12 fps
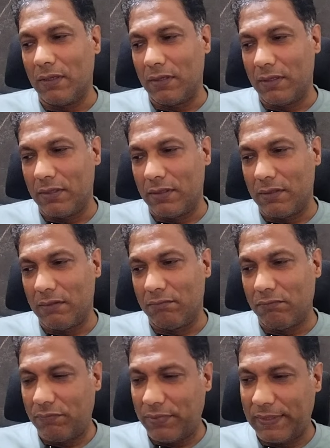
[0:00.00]
Uh,
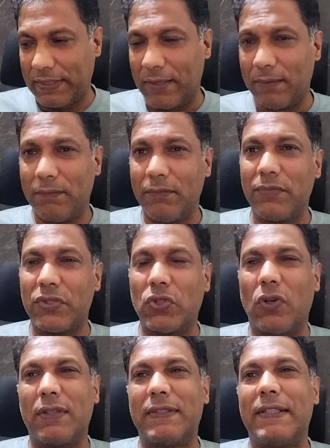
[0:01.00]
some
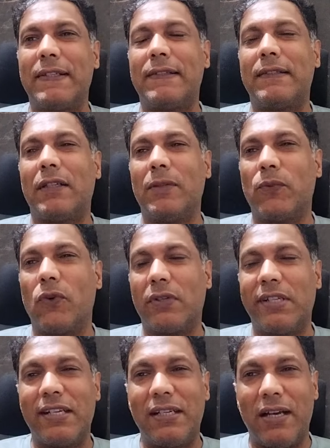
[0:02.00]
sources
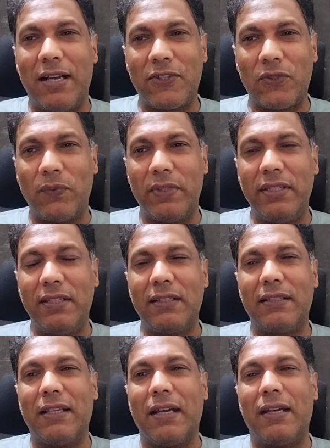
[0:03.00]
reported last
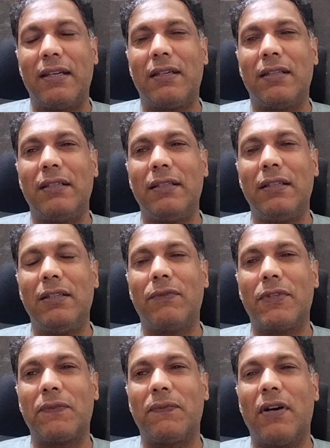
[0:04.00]
week that
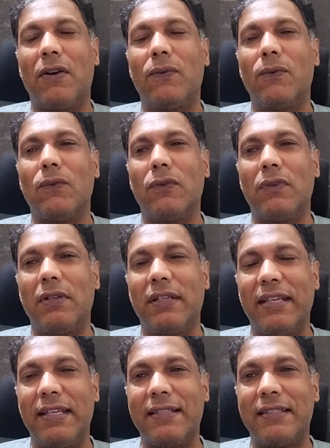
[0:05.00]
he was
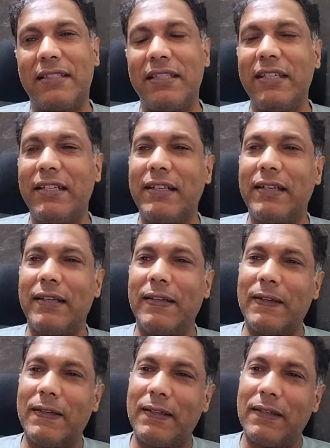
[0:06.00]
found in
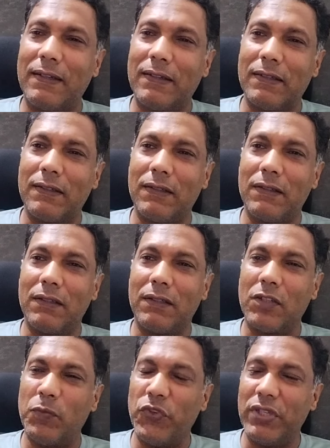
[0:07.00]
secret
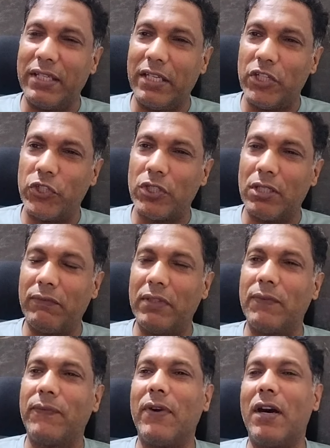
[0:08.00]
uh,
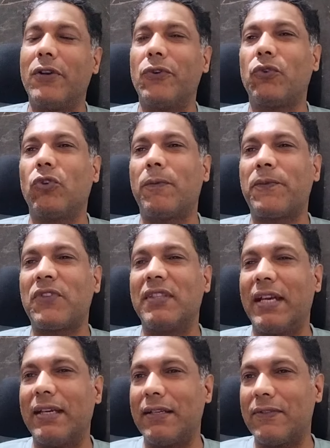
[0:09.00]
communication with Fano
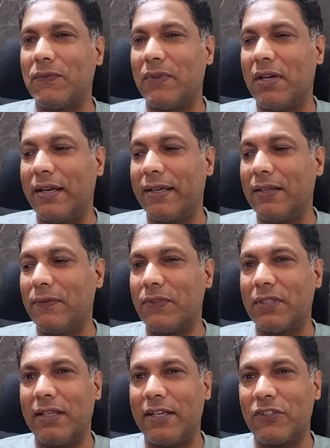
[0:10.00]
groups. That is why he was